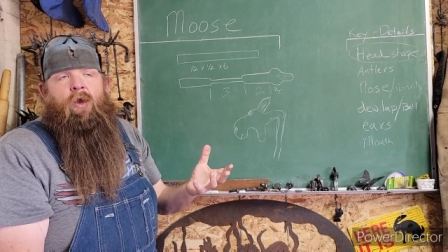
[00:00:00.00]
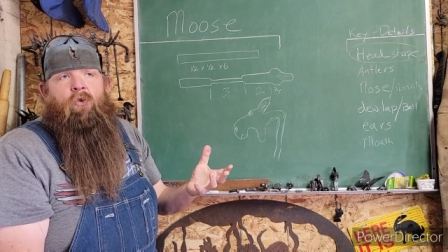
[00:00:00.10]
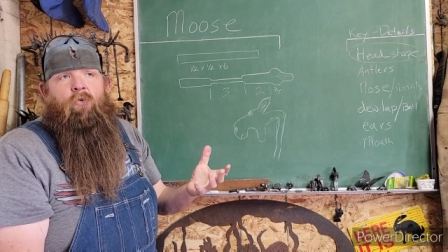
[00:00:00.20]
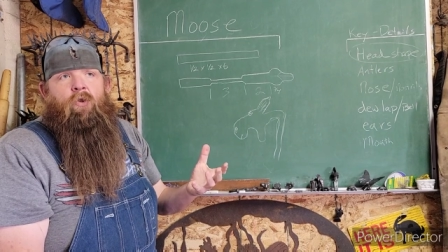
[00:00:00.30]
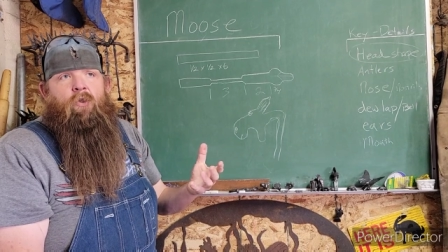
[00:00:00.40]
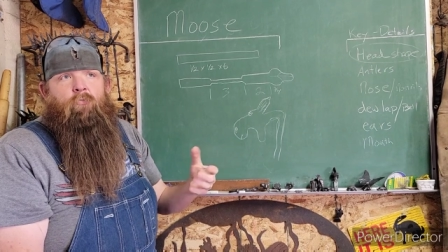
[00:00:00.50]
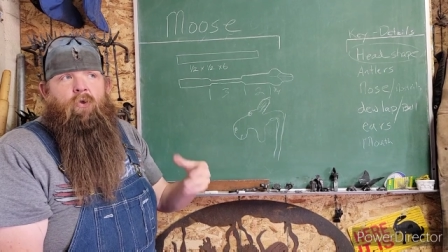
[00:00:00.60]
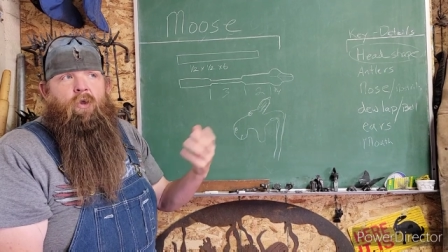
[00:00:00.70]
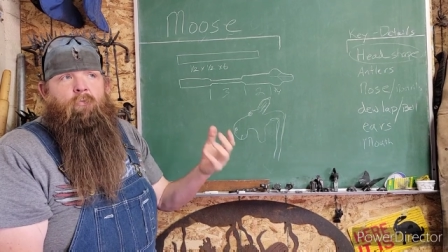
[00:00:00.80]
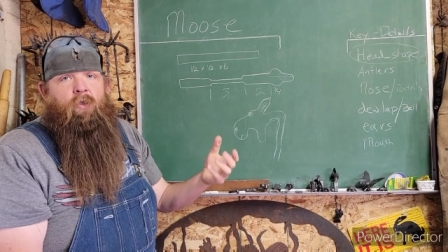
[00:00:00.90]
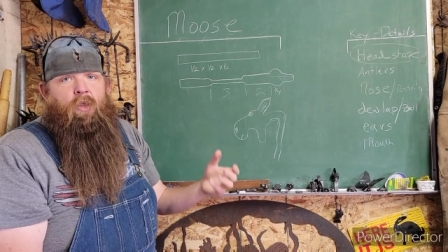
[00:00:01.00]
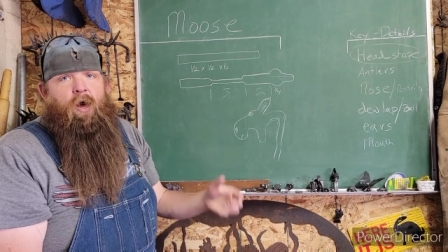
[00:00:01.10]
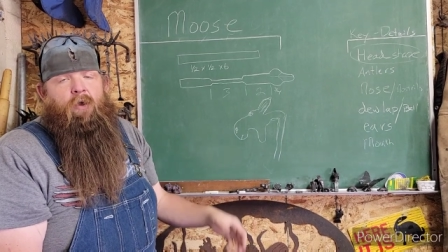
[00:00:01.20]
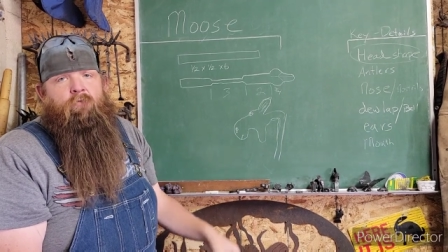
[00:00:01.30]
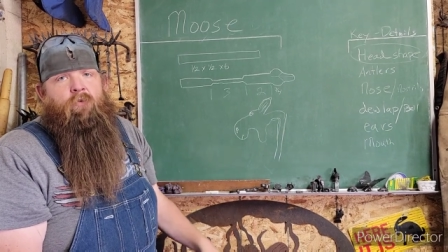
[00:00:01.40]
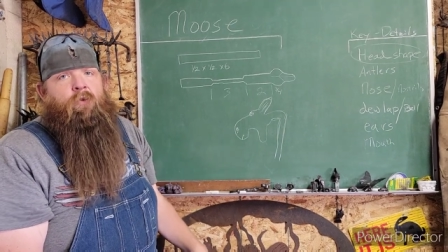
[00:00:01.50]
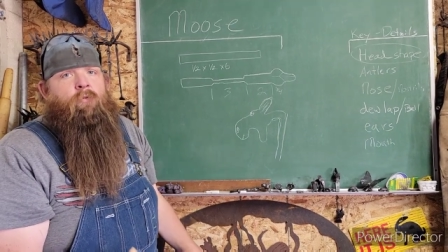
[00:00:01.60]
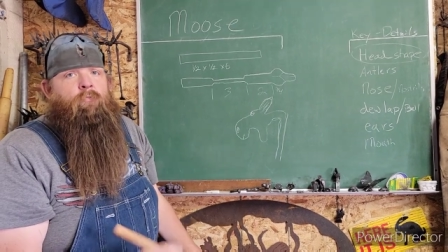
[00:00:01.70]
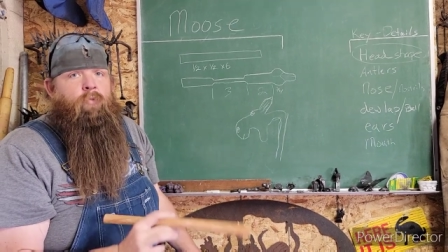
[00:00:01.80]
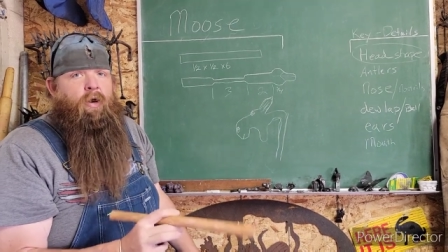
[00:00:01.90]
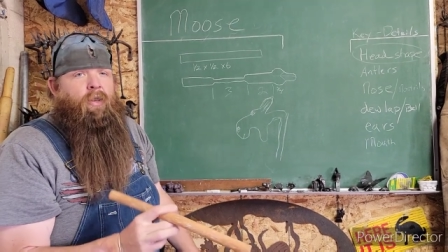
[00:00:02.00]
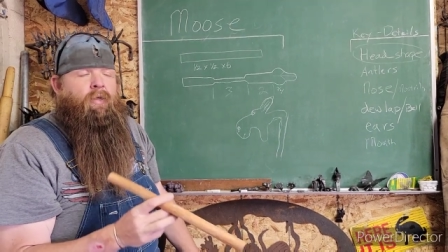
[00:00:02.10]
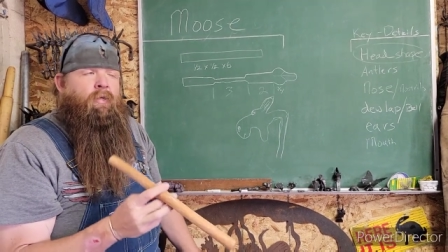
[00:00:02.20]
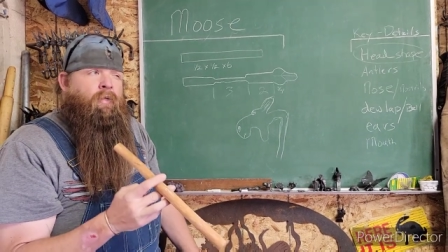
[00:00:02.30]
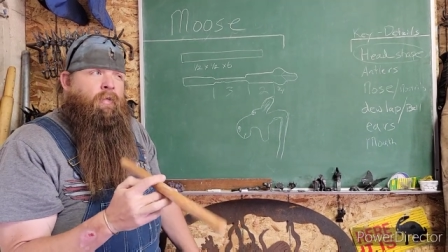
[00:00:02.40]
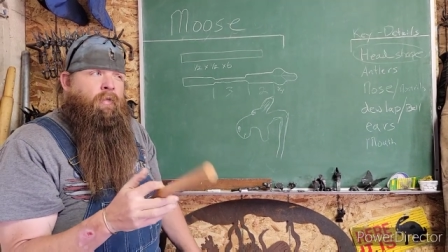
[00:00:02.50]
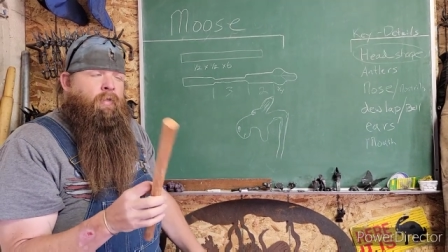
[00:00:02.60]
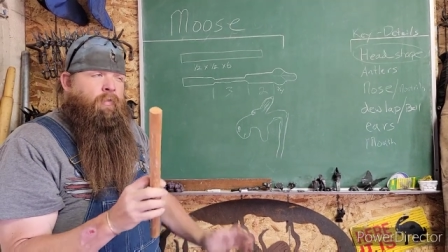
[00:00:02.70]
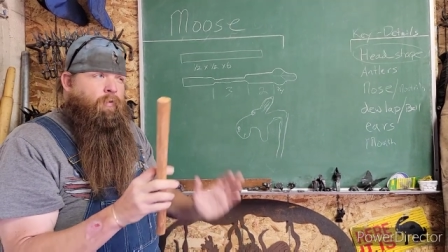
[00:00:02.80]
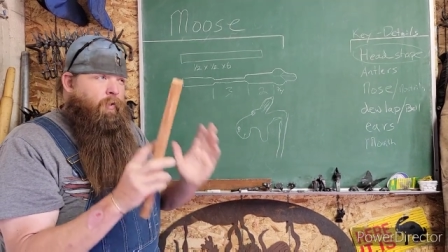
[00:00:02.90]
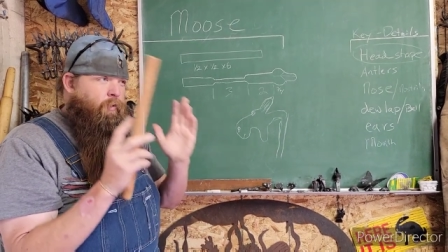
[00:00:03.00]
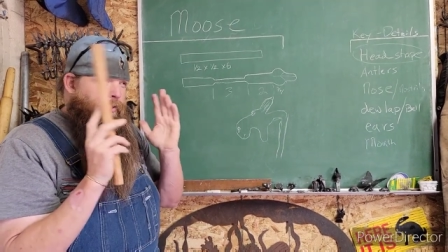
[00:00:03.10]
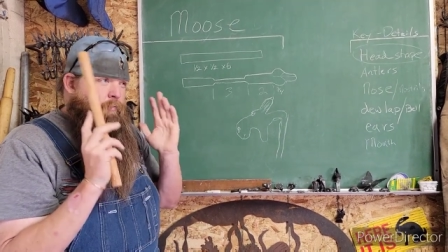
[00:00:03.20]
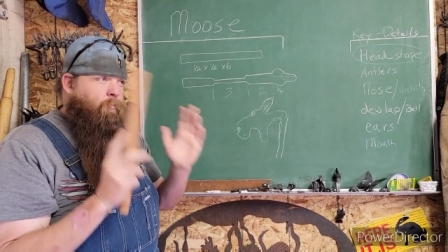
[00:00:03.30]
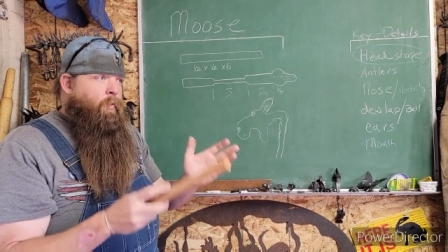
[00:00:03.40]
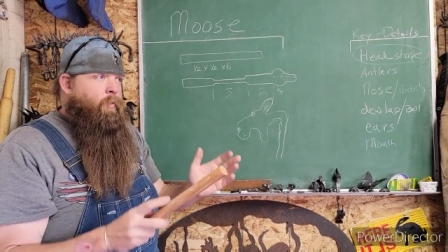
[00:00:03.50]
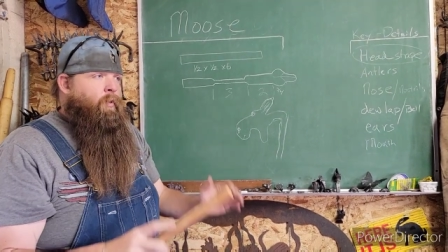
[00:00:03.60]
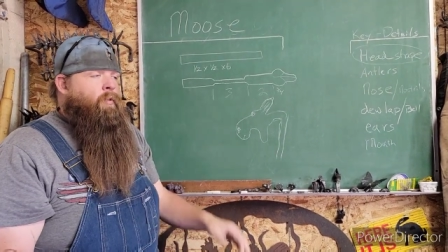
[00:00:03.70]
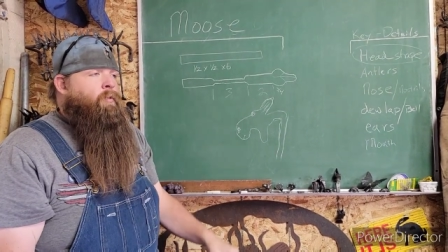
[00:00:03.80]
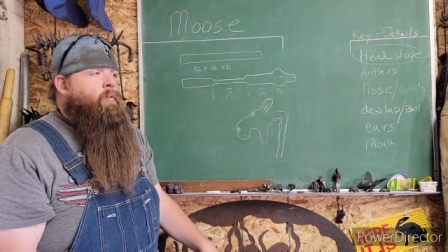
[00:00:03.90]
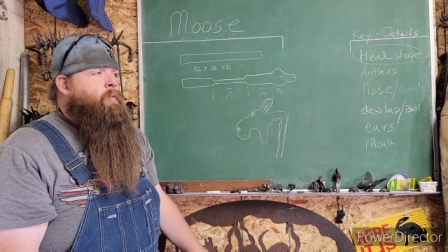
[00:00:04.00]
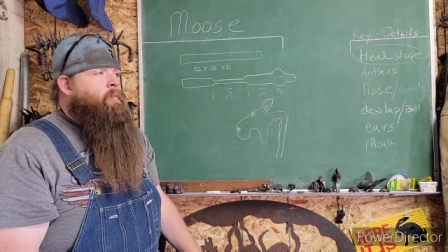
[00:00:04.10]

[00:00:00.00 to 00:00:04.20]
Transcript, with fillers: and really bring them to life, but they're a little more, a